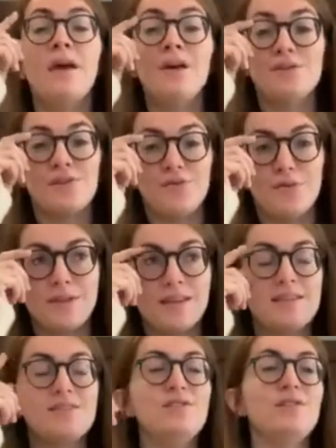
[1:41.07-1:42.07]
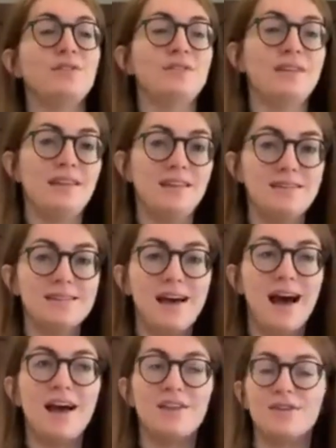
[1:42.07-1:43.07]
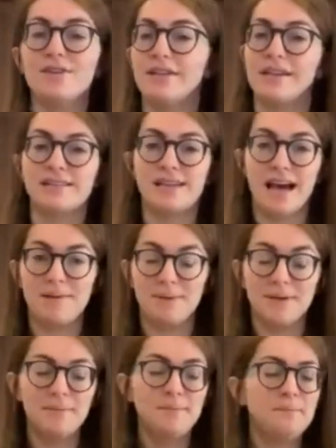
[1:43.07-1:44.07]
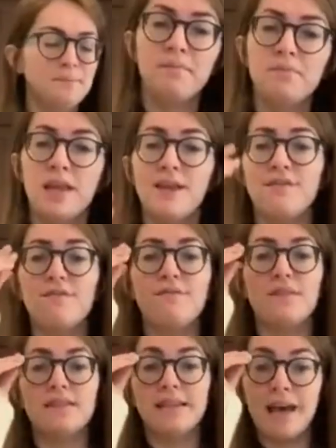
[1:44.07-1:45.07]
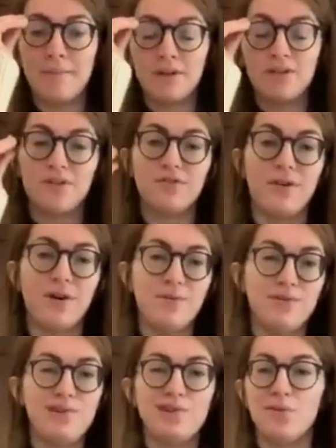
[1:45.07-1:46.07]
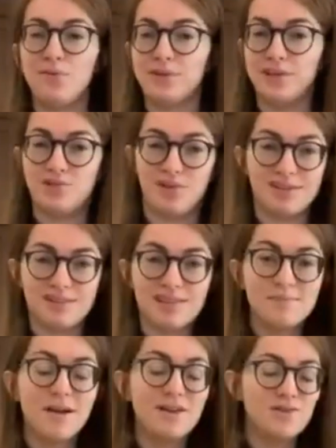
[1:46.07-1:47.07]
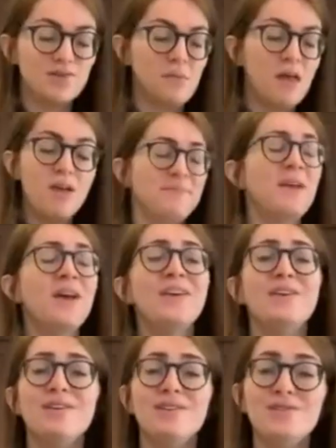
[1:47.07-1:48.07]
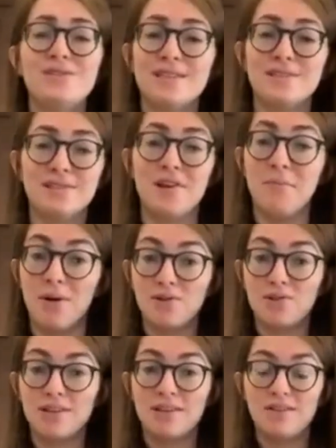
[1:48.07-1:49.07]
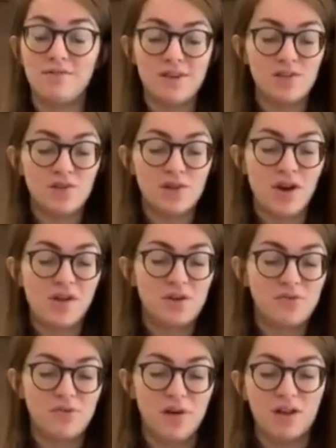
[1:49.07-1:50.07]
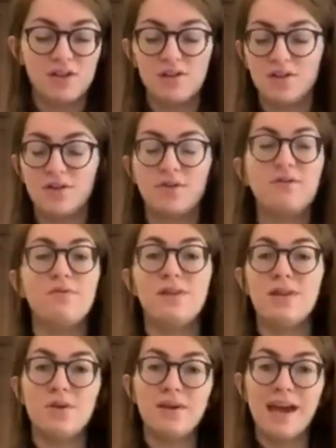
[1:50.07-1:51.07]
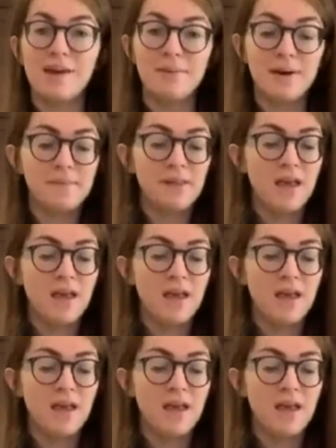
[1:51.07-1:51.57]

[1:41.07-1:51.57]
So for this, you'll need either like a timer. If the timer on your phone you don't really trust as much, you can use the slow motion feature on your video camera,